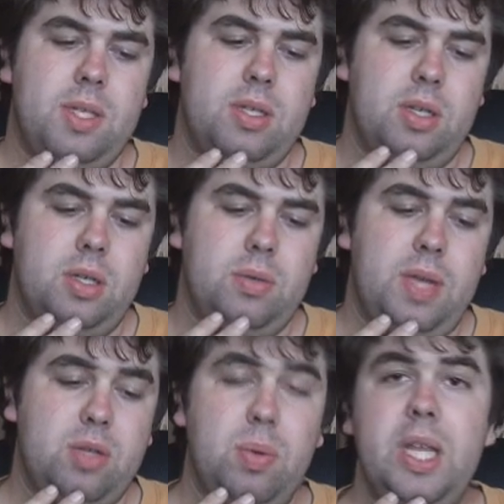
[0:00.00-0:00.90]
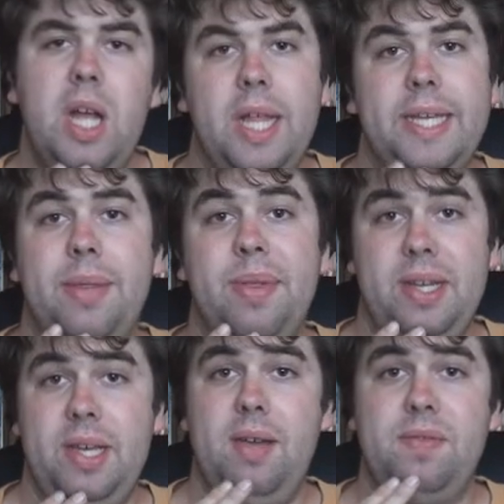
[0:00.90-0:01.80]
So that's really all I can
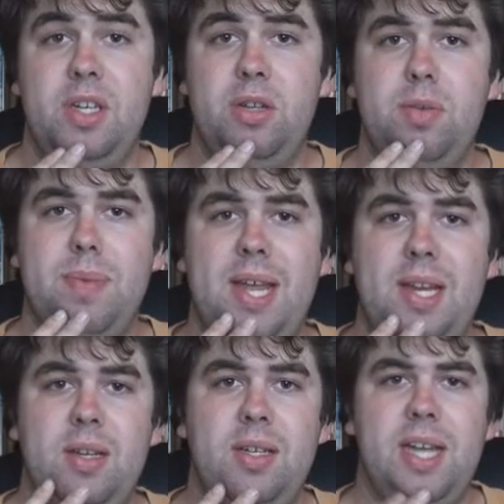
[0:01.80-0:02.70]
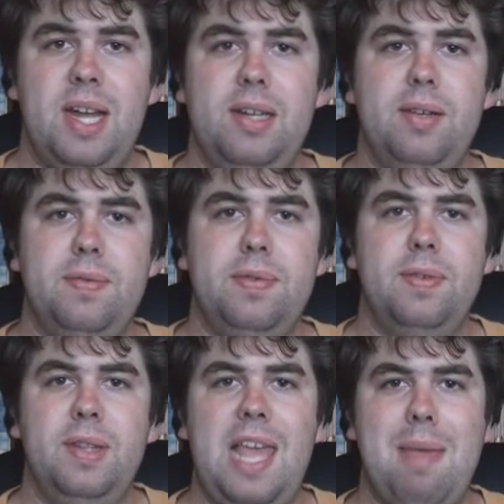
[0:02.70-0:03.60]
think of to do in my kind
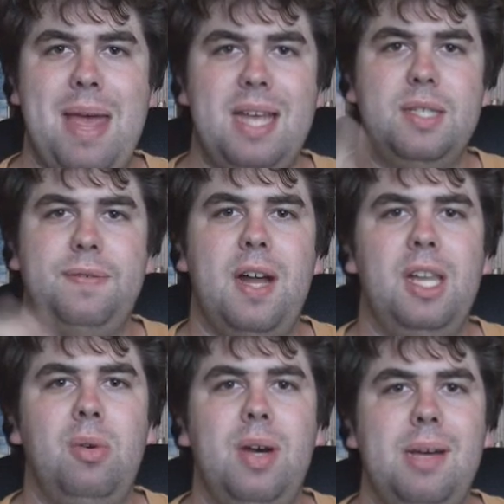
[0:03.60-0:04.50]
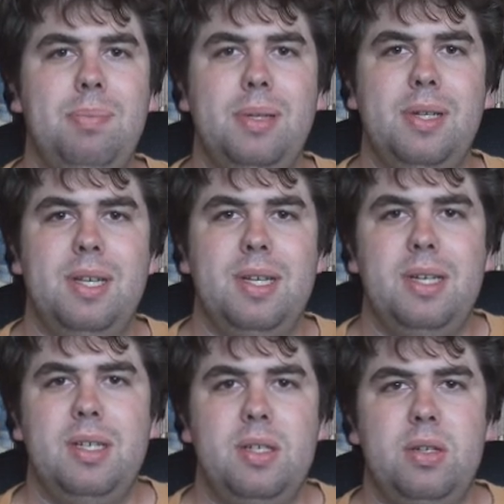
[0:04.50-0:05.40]
of lame-ass follow-up
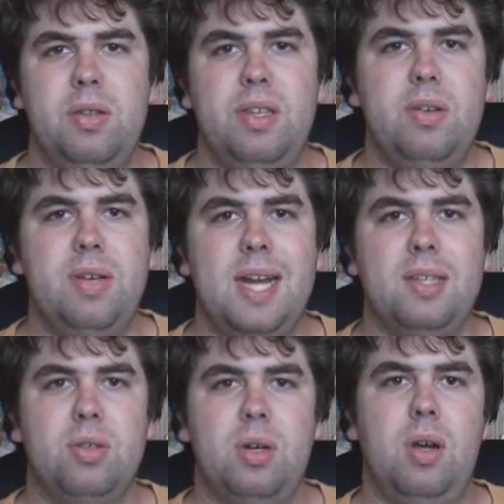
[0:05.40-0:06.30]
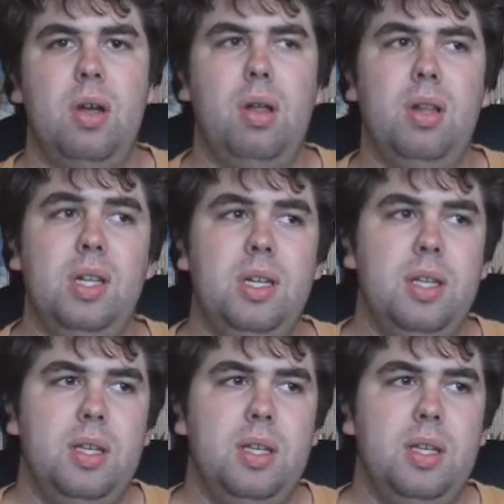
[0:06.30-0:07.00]
to the new Dinosaur Hall.